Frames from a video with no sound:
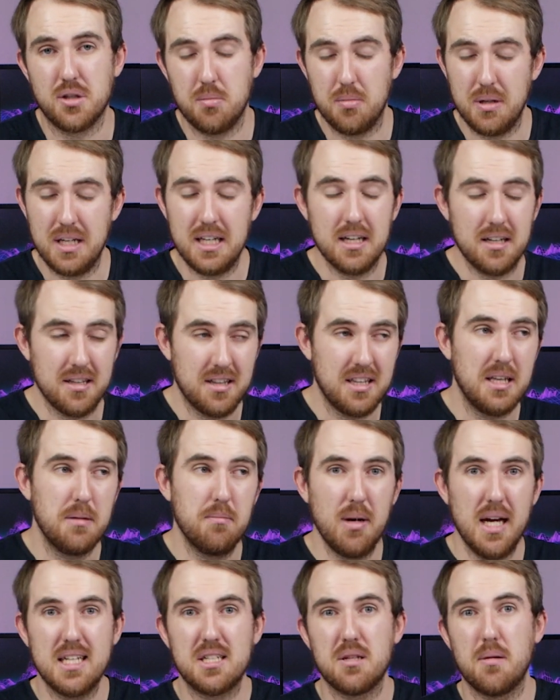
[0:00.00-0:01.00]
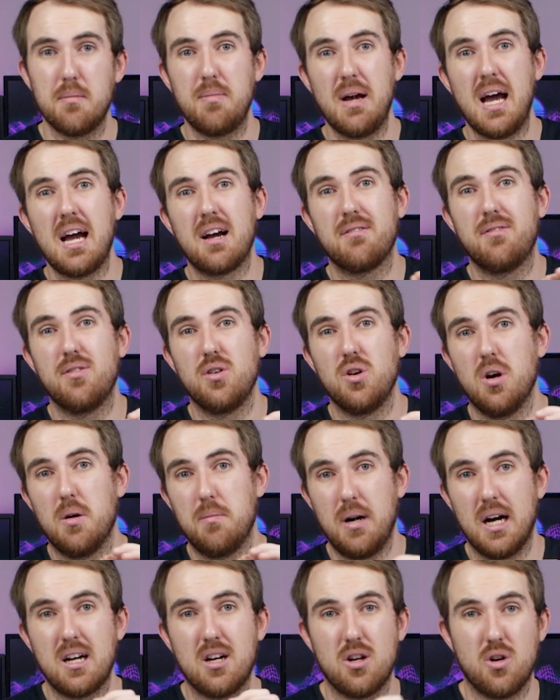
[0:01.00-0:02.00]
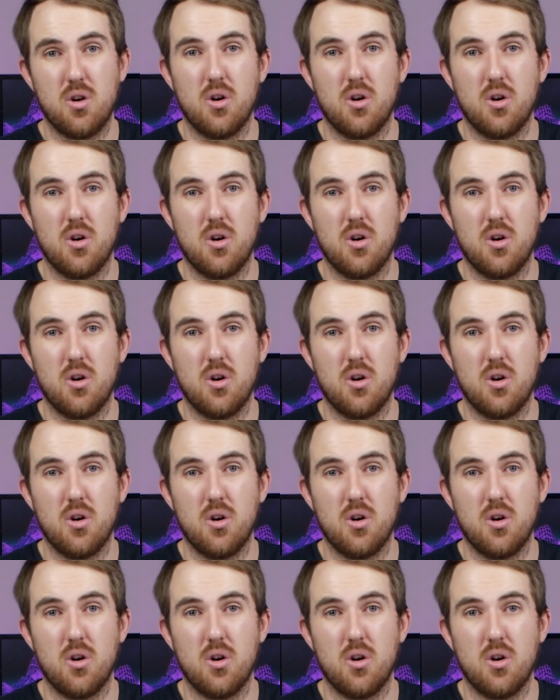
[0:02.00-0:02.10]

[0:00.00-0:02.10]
to be the best bang for your buck